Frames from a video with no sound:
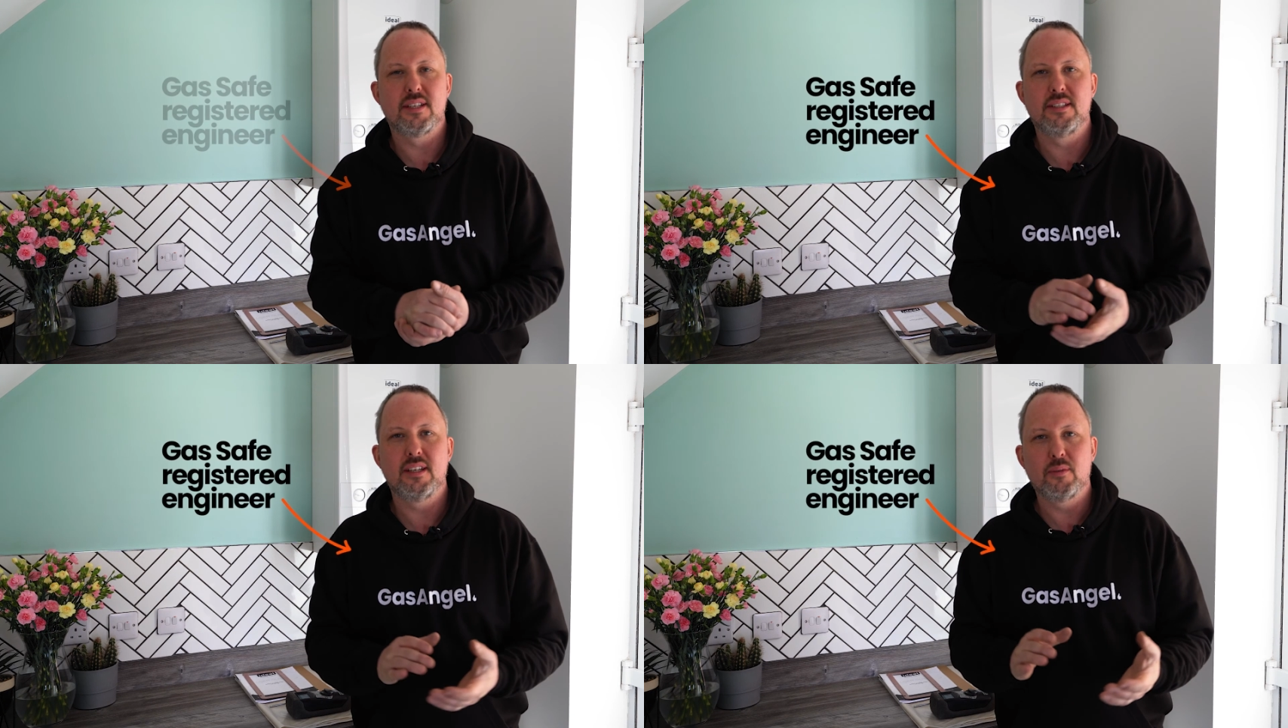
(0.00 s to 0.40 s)

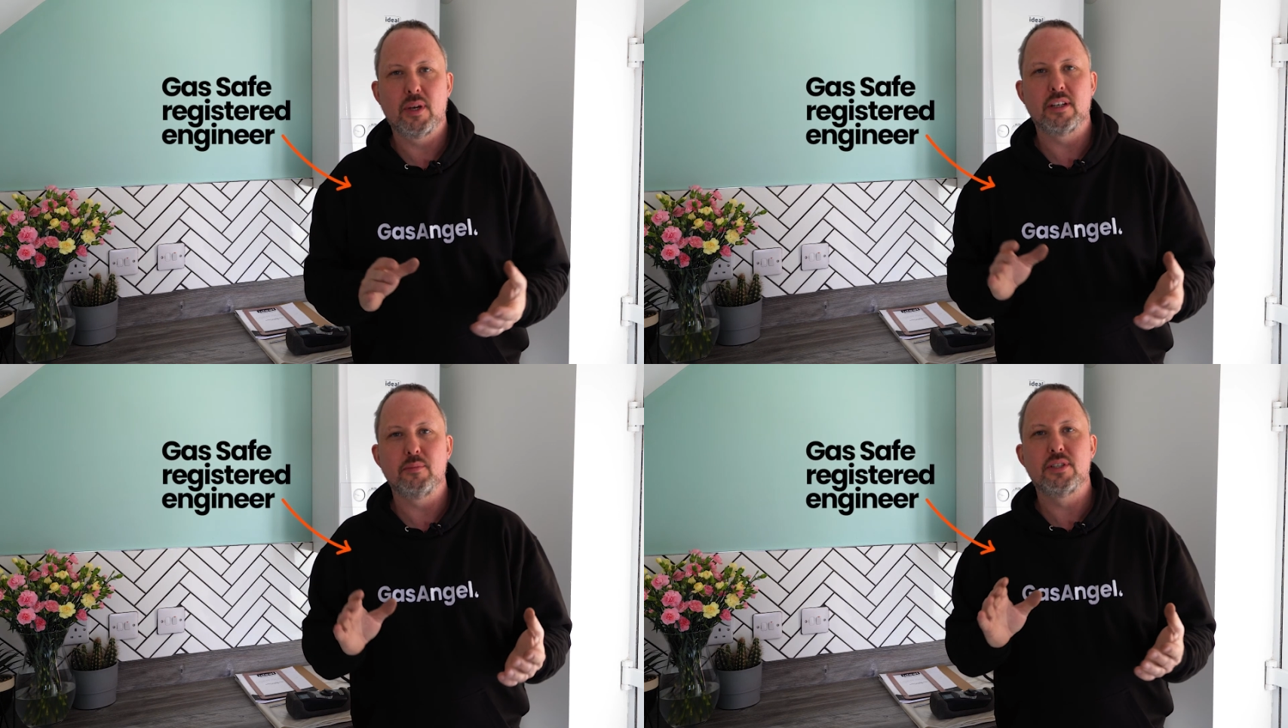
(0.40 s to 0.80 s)
Today we're
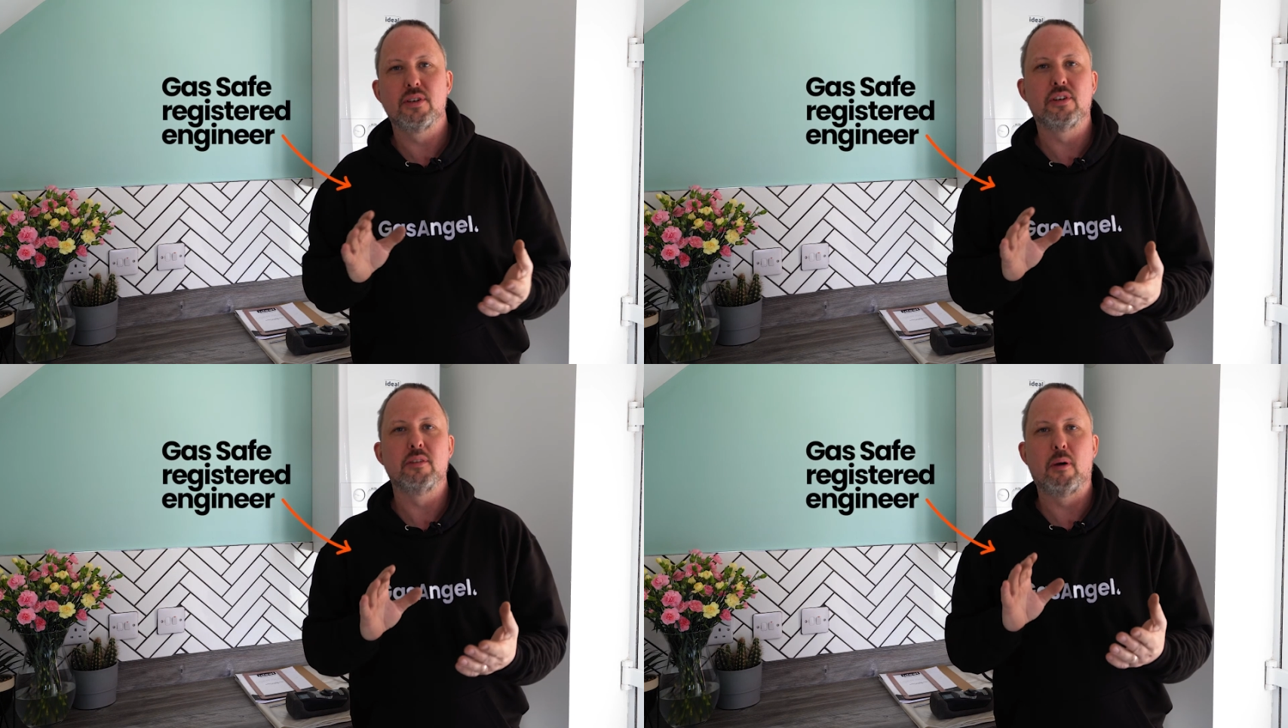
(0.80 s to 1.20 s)
going to be
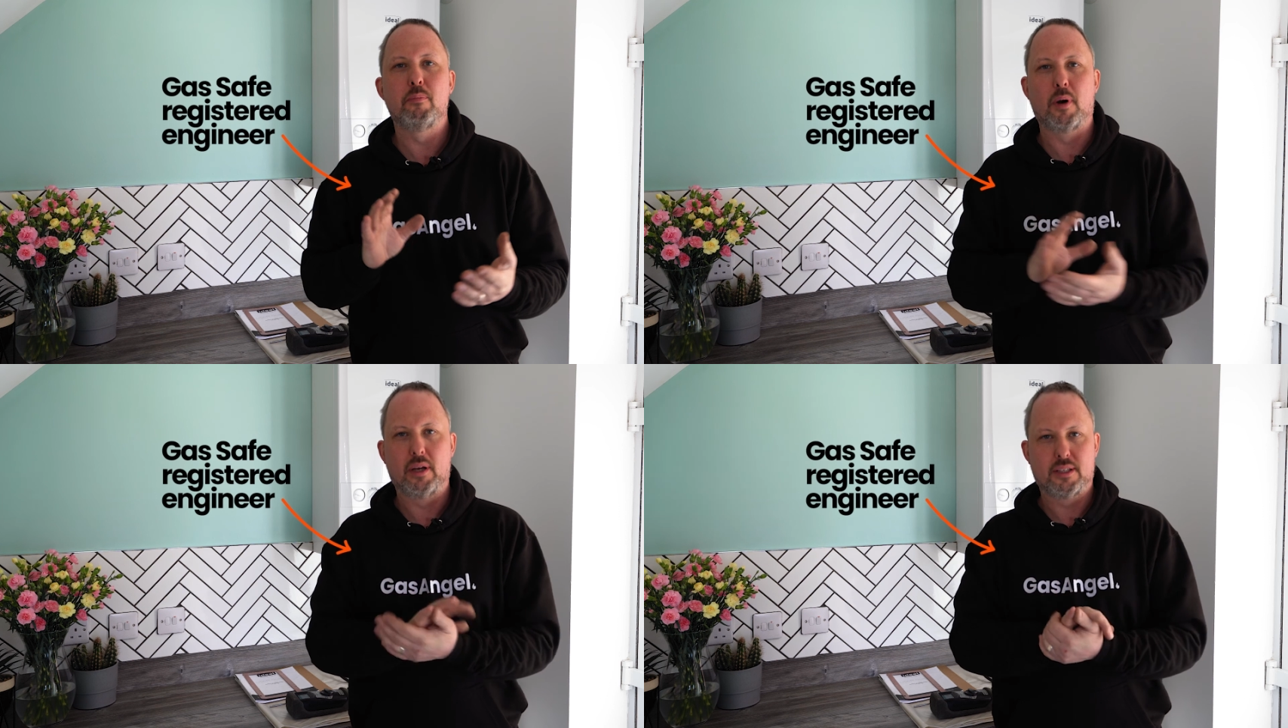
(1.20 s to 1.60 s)
talking
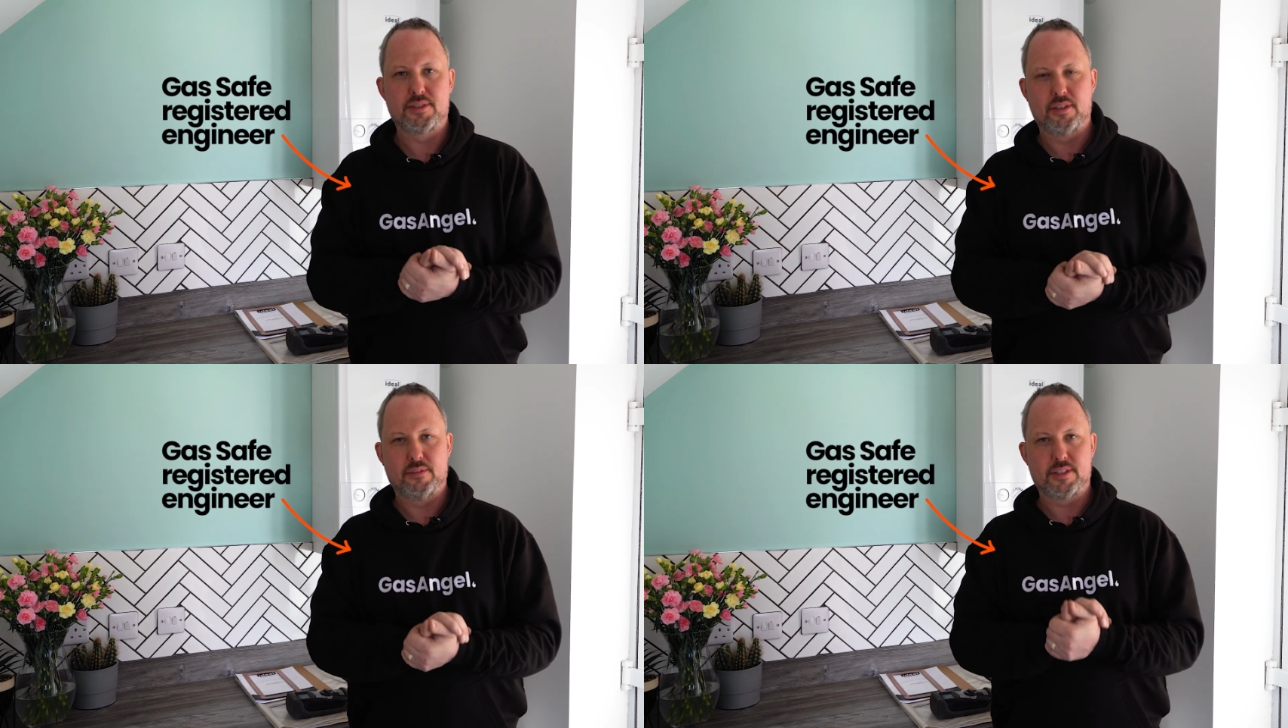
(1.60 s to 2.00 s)
about boiler
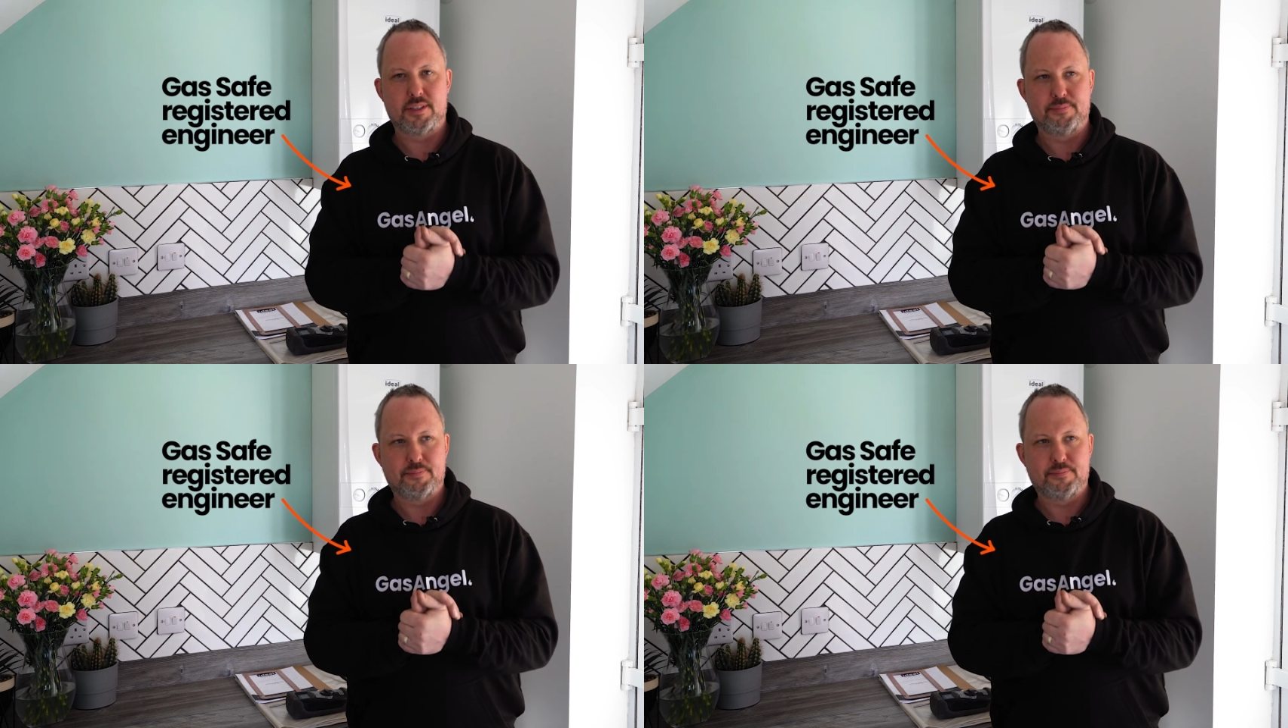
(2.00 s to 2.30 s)
servicing.